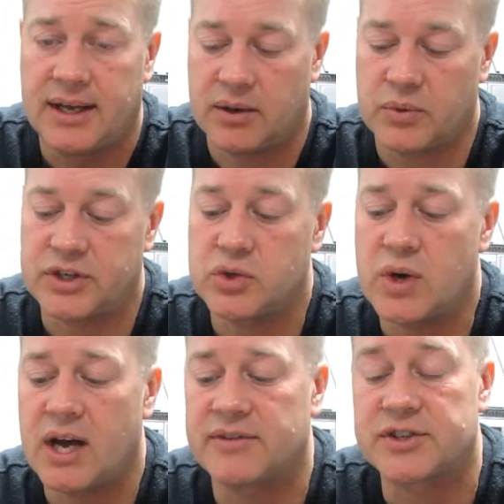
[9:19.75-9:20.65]
And we do
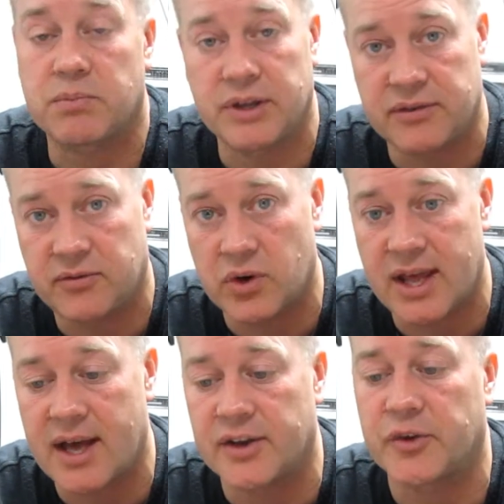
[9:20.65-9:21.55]
have a splint for
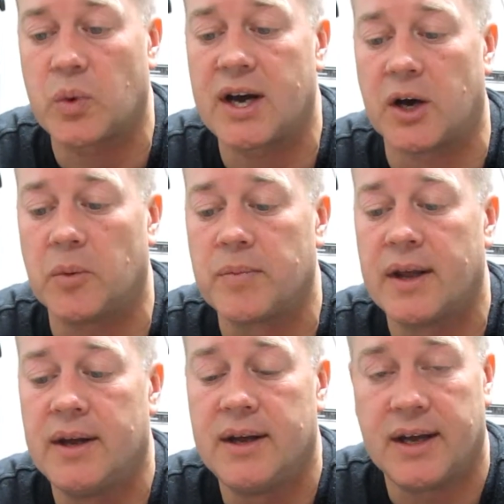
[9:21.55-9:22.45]
that as well,
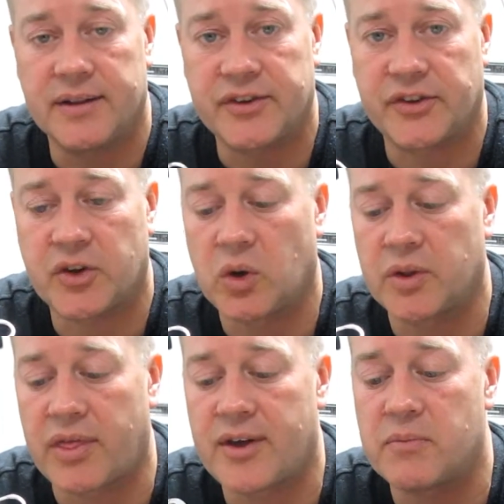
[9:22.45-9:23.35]
and this is called
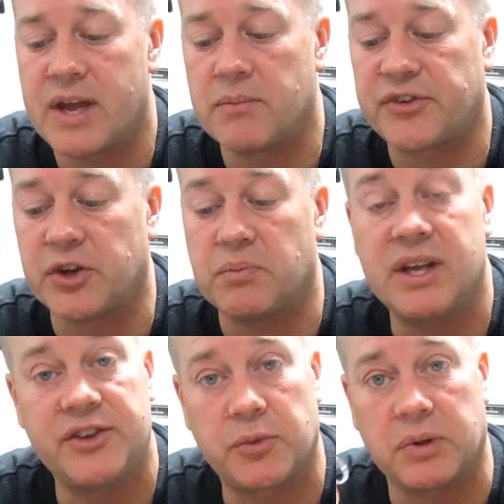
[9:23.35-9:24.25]
the thumb
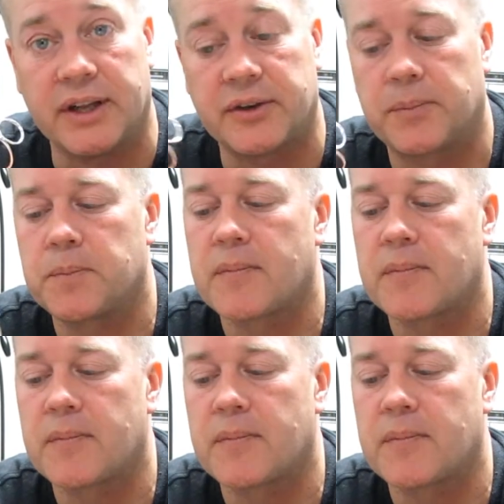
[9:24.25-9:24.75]
MCP splint.